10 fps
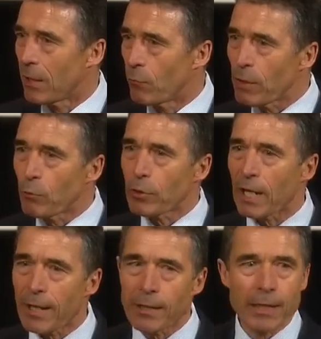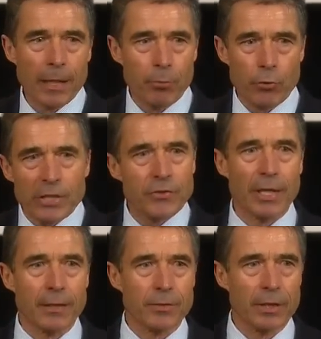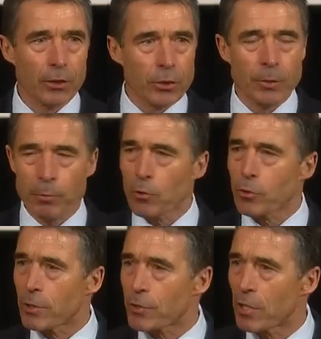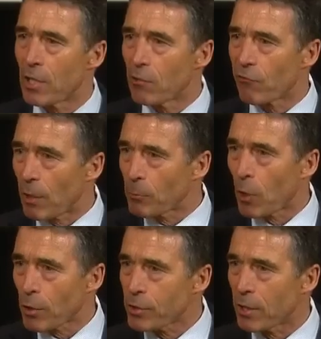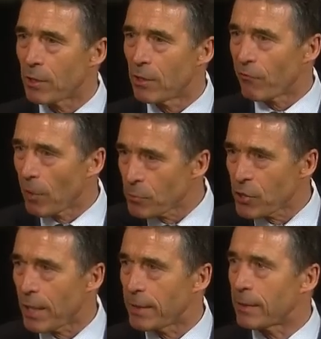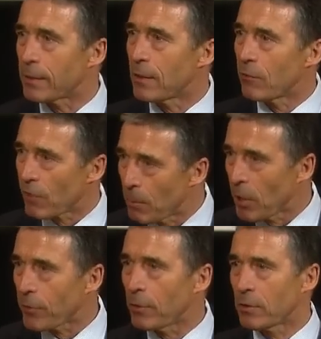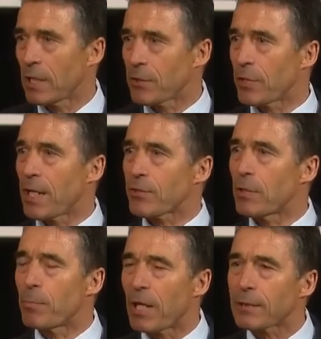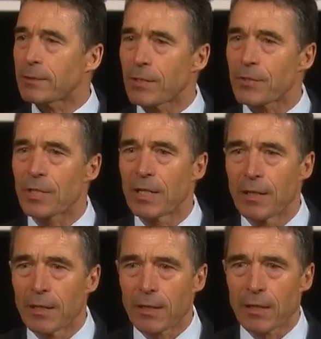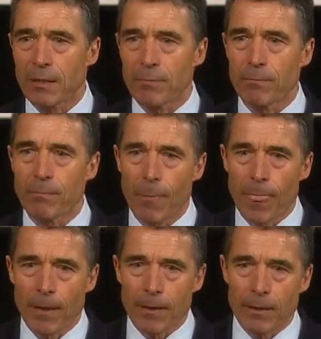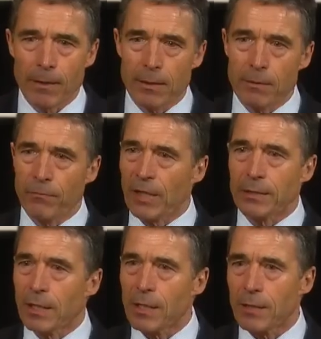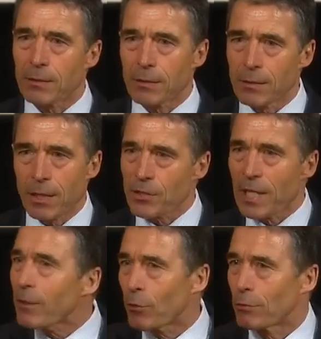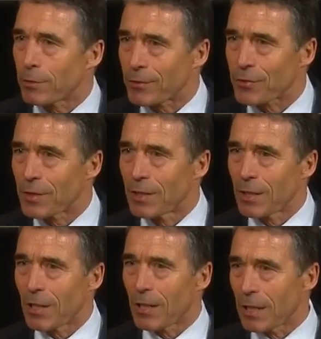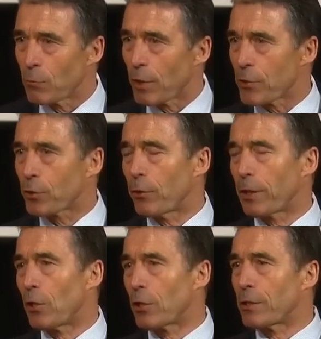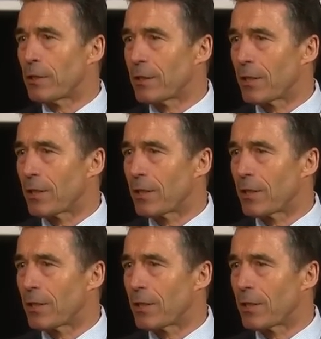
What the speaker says: We would highly appreciate contributions from Russia, from China, from other international partners that are stakeholders in what is going on